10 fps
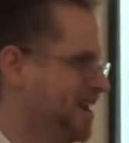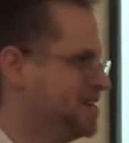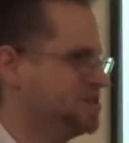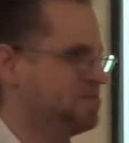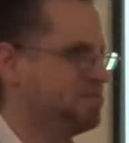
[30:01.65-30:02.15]

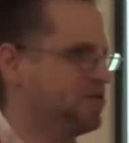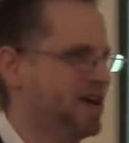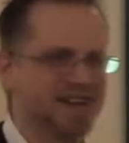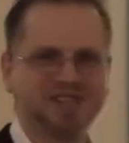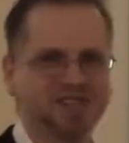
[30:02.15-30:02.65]
and is
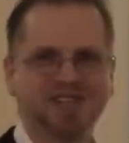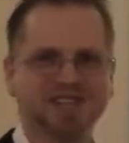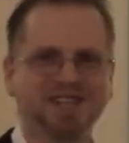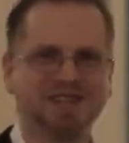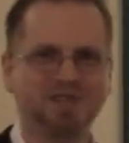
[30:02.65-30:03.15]
embraced,
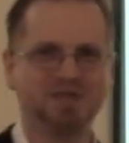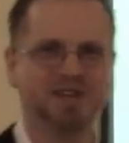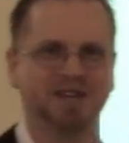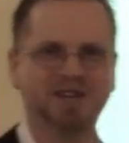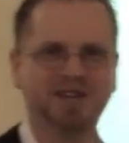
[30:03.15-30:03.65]
is
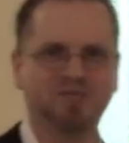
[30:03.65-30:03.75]
in, in,